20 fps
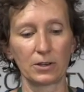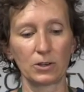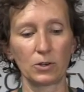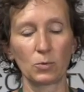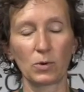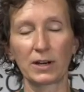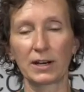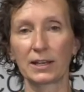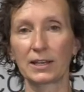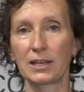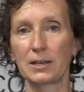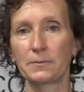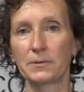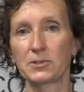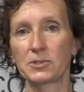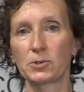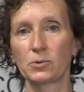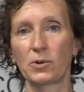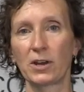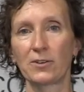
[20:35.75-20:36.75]
You want to keep
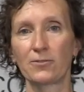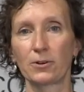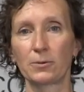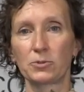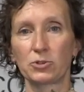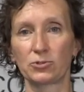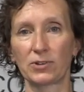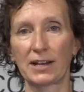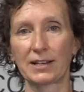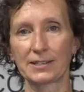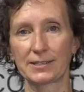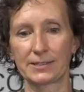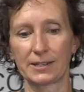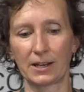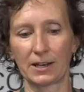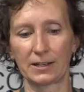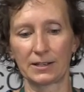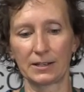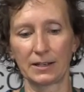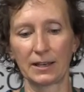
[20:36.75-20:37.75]
this away from direct
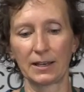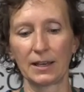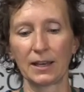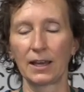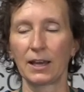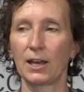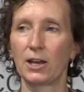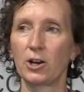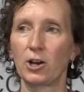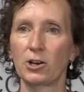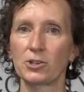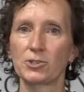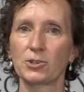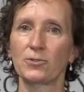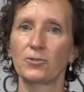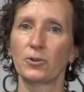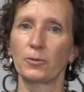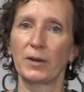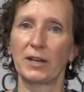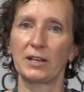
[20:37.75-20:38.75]
sun and
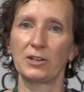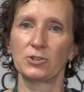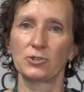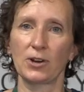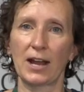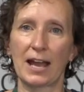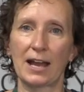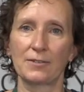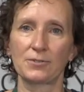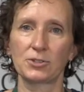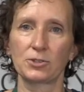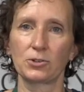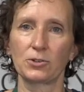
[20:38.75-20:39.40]
also from any drafts.